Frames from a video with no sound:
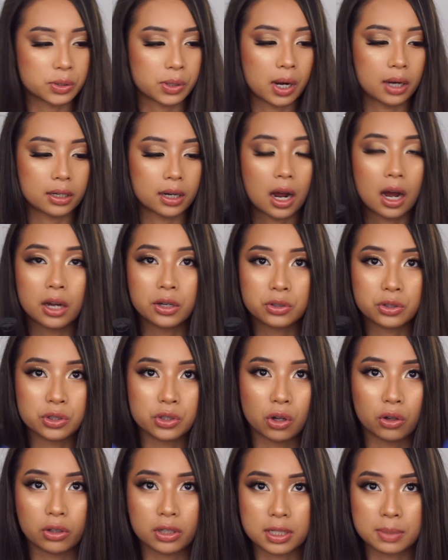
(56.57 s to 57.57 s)
around
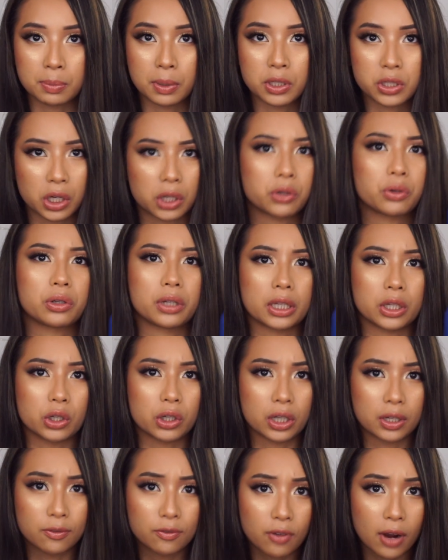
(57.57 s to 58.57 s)
$100, but generally you
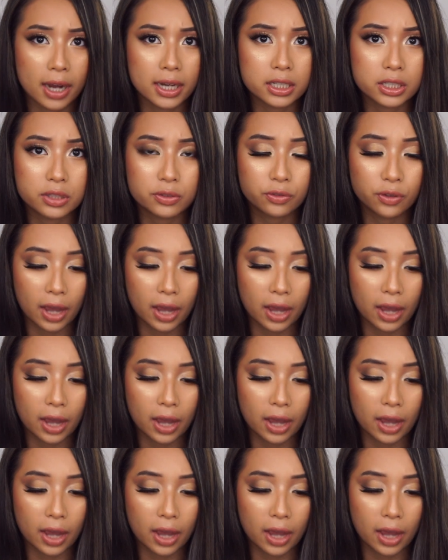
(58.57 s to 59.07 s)
can find it for